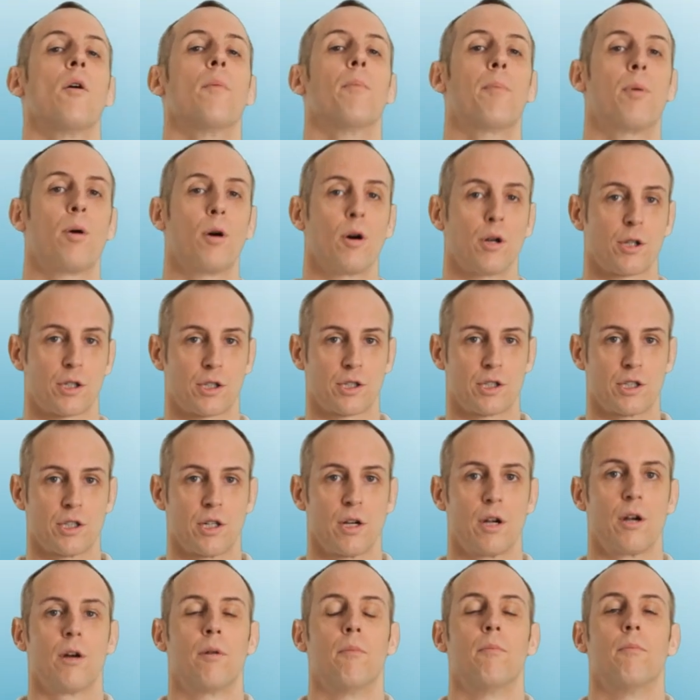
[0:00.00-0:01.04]
push
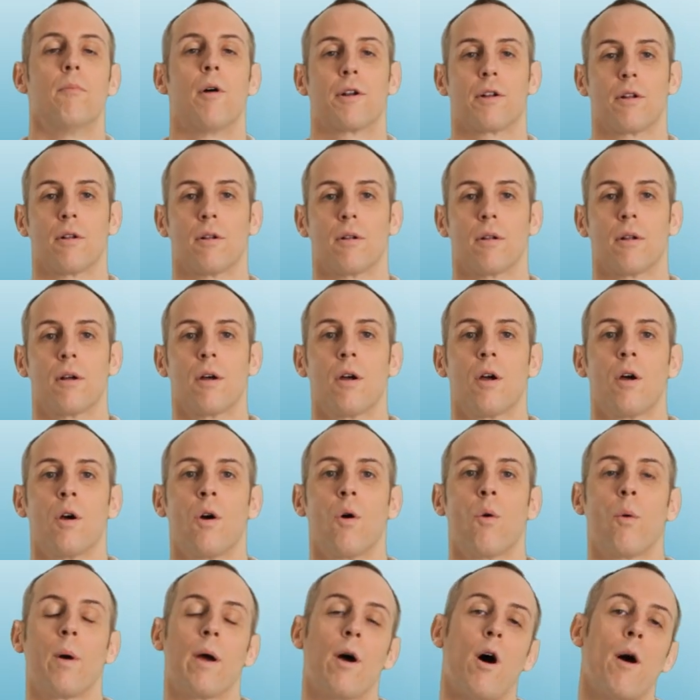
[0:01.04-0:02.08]
model,
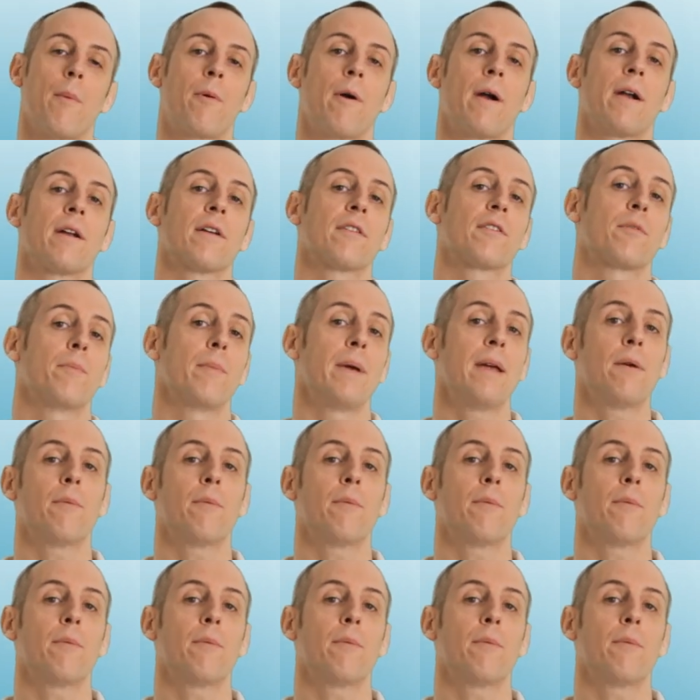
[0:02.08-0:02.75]
where operators meet